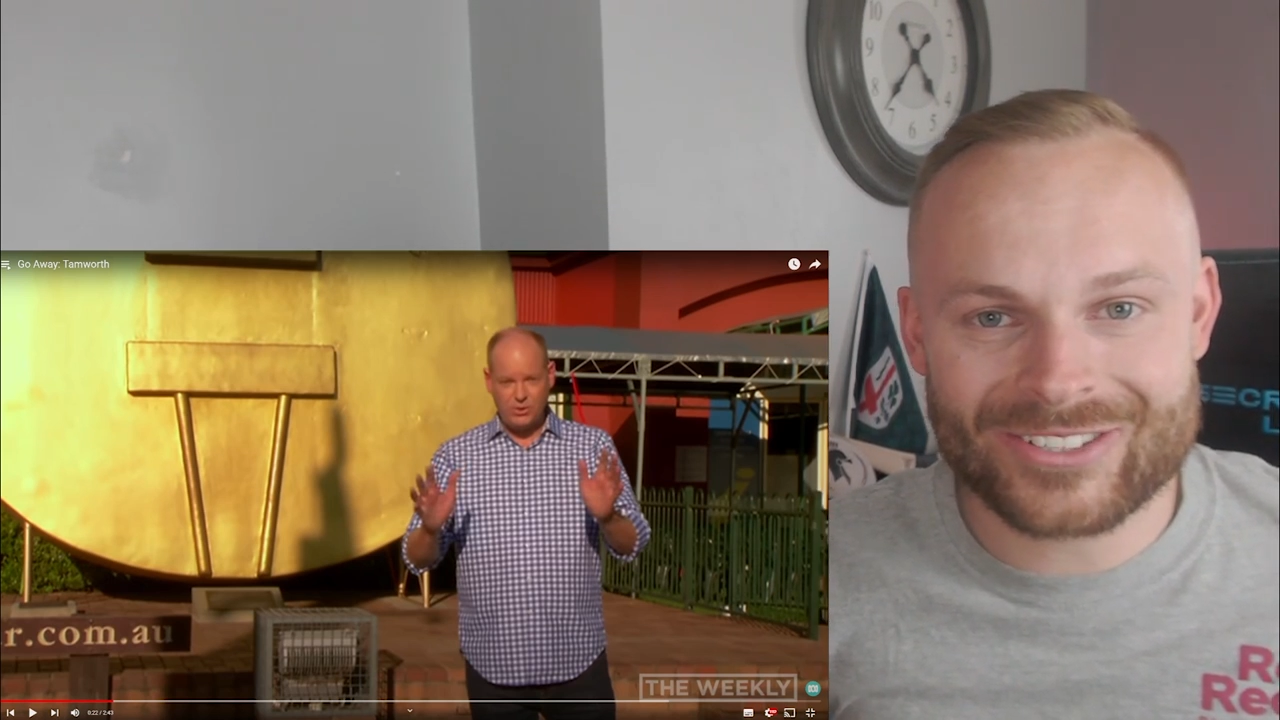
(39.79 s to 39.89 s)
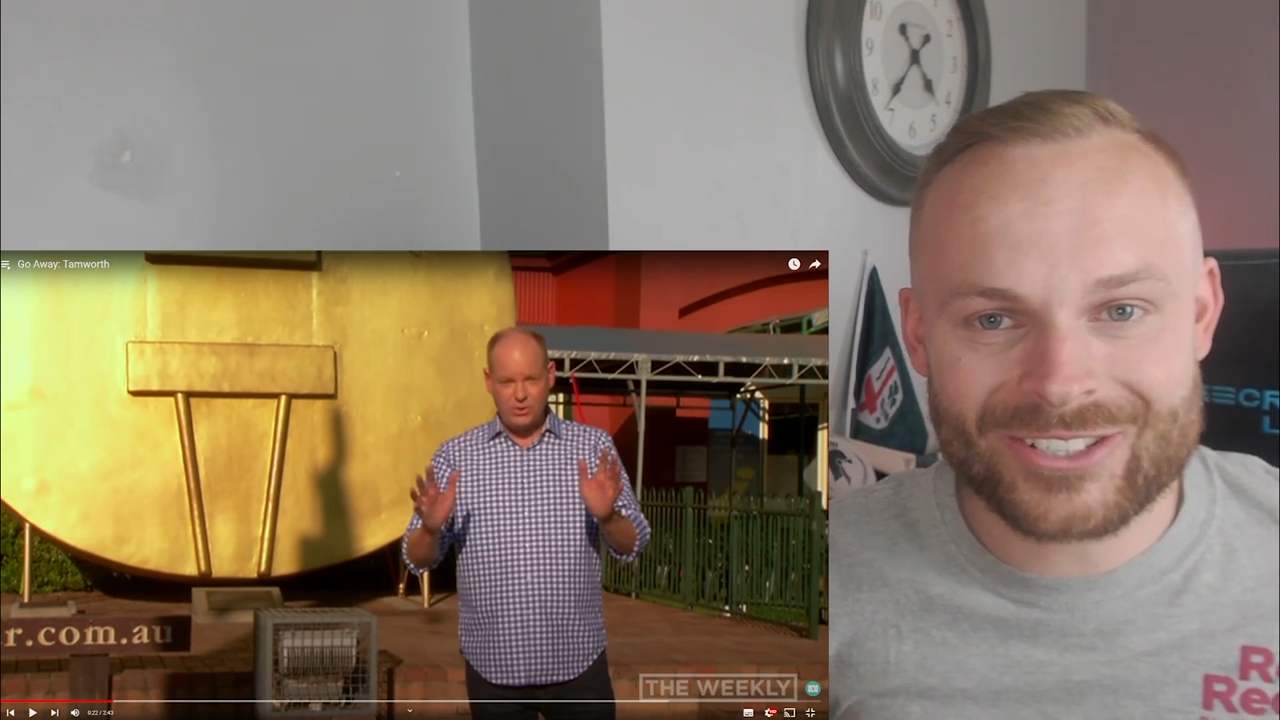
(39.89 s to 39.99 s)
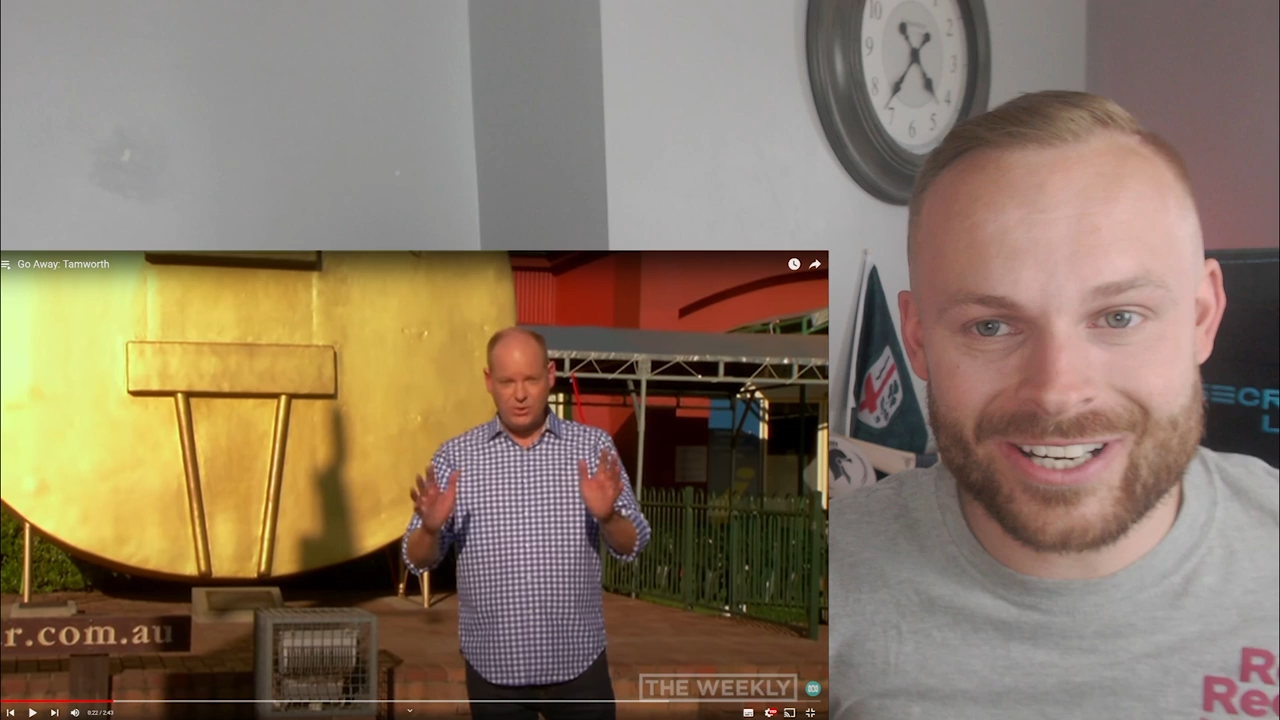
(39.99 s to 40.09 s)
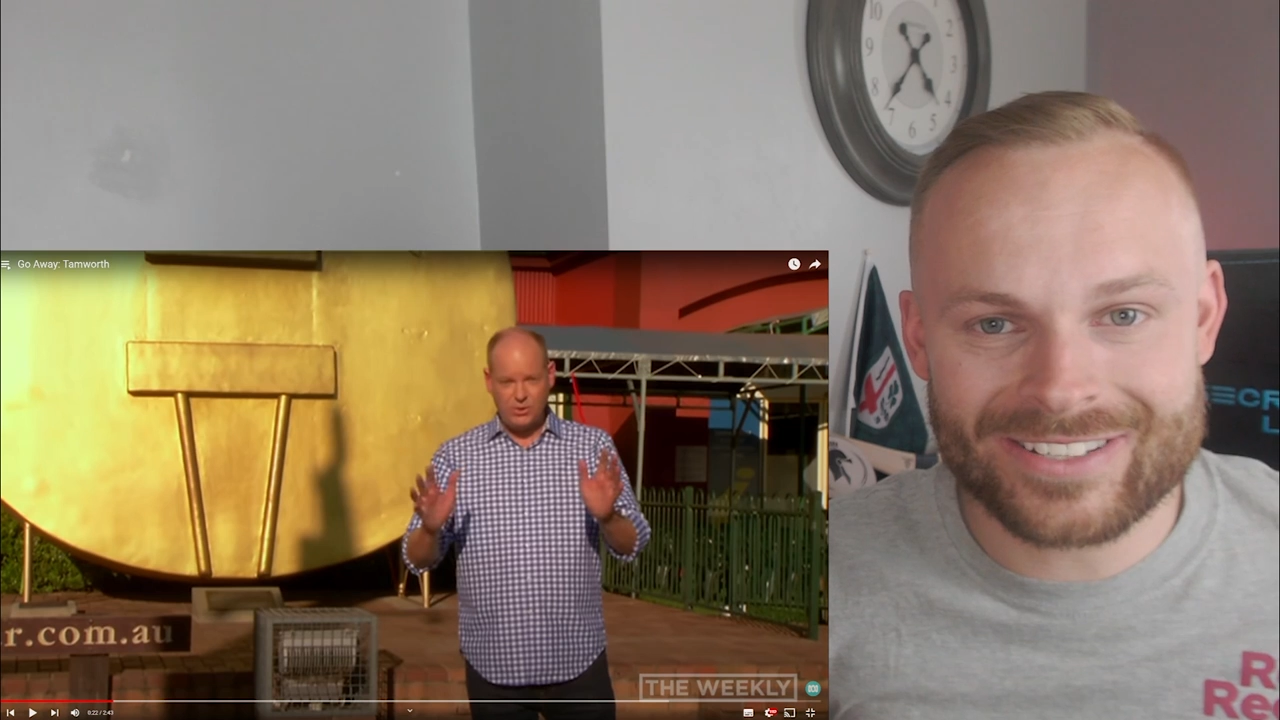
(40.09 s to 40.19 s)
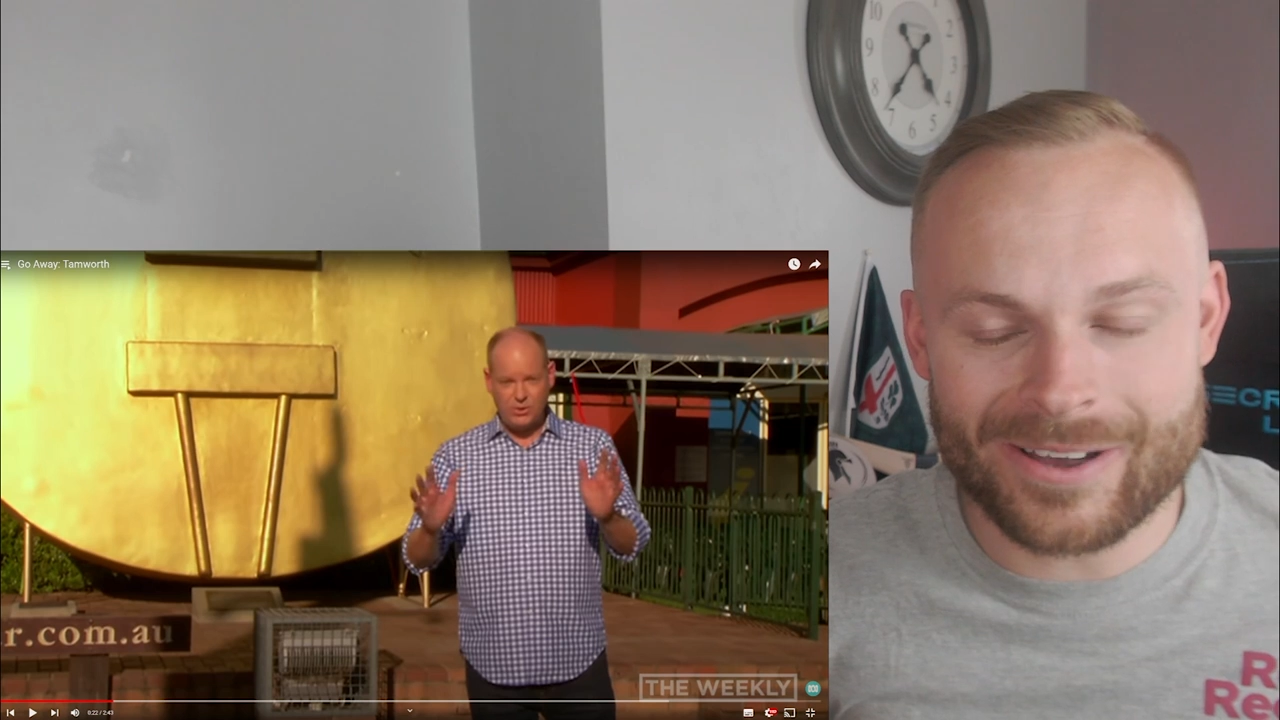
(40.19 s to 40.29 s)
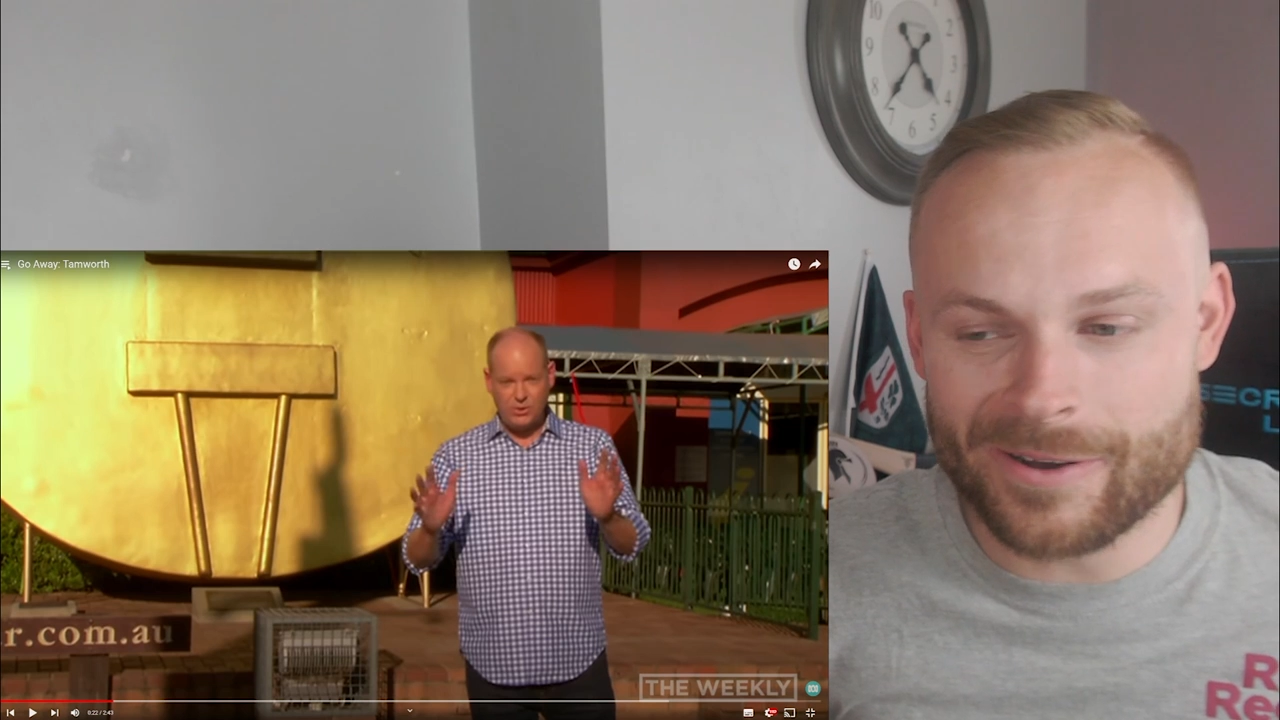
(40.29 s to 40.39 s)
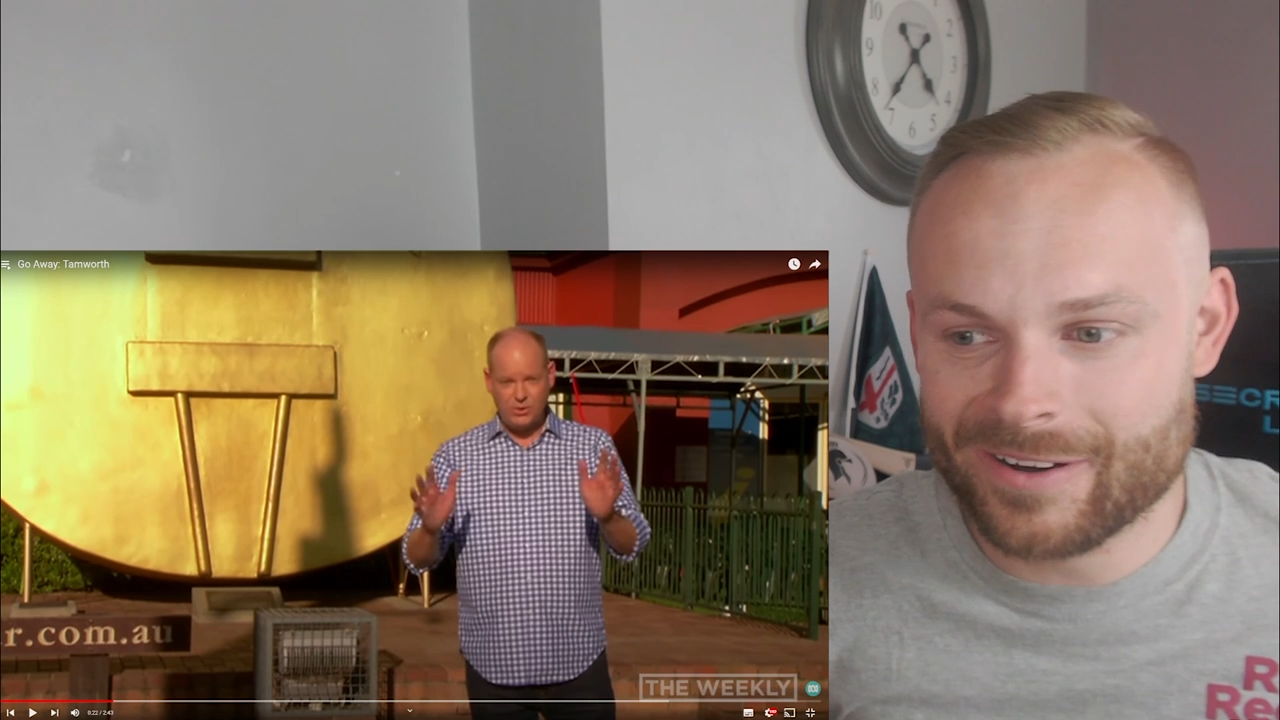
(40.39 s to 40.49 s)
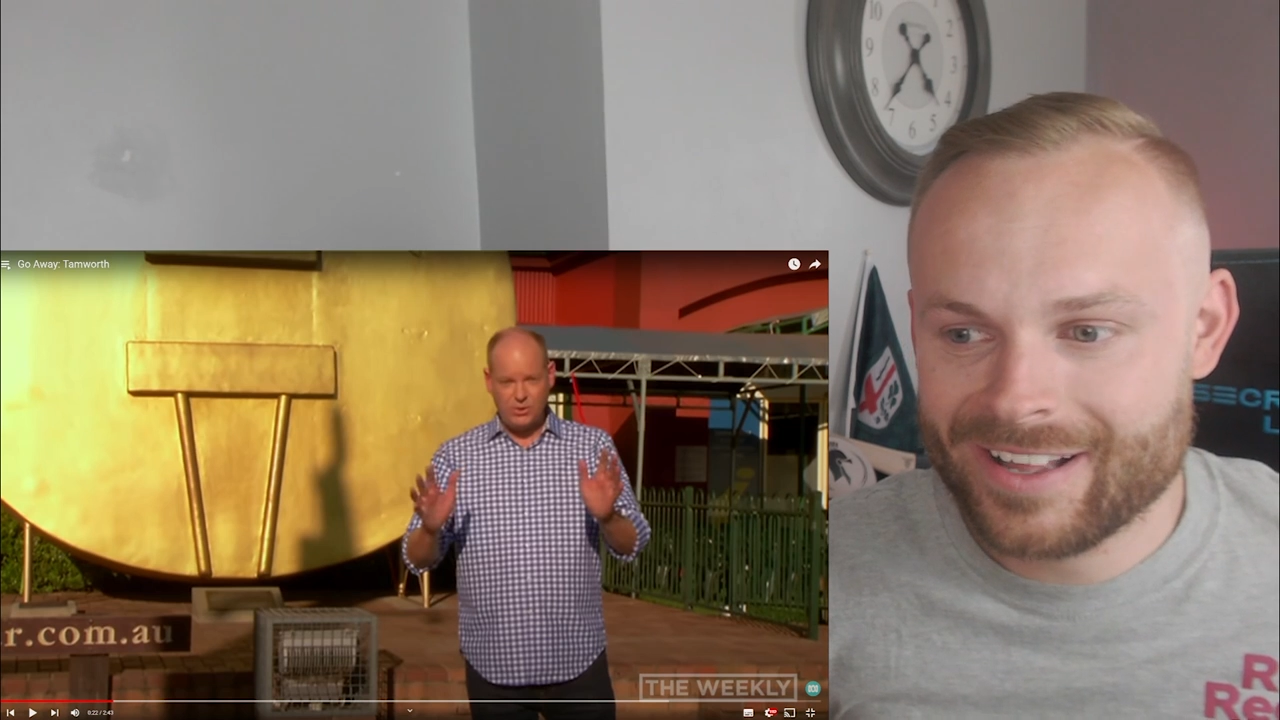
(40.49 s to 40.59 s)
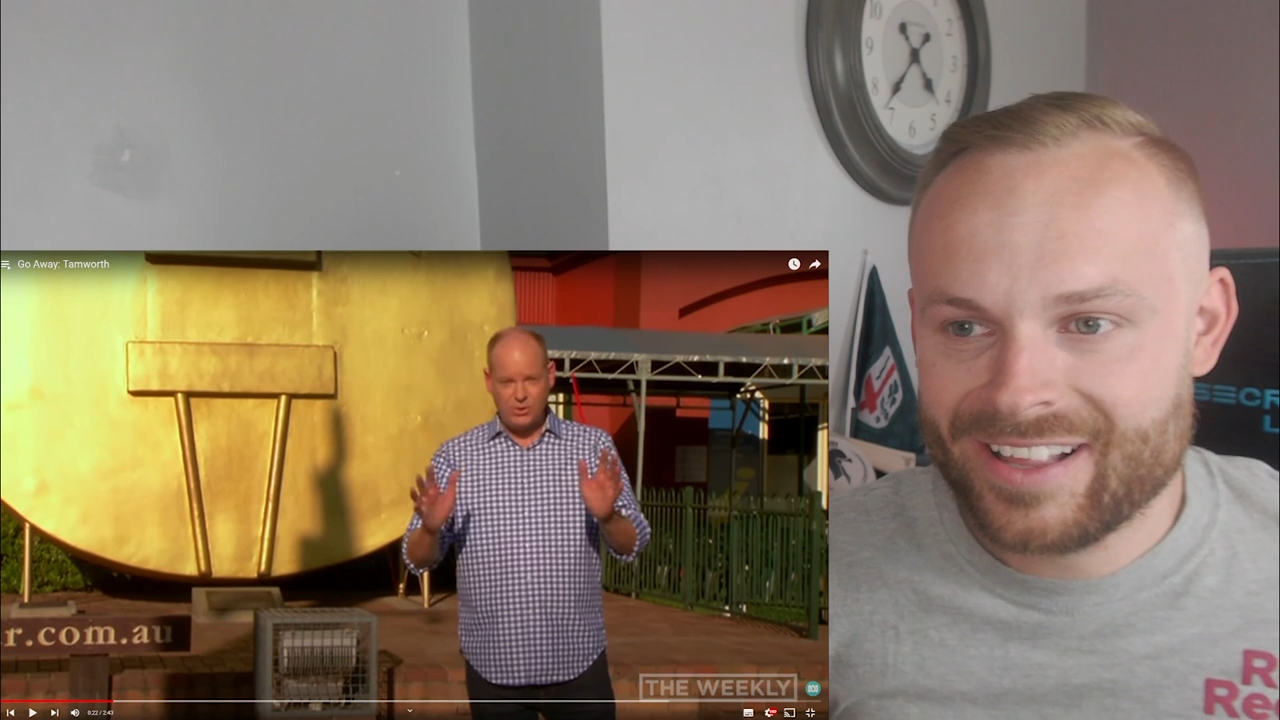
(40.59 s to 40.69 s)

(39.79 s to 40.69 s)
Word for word: shithole.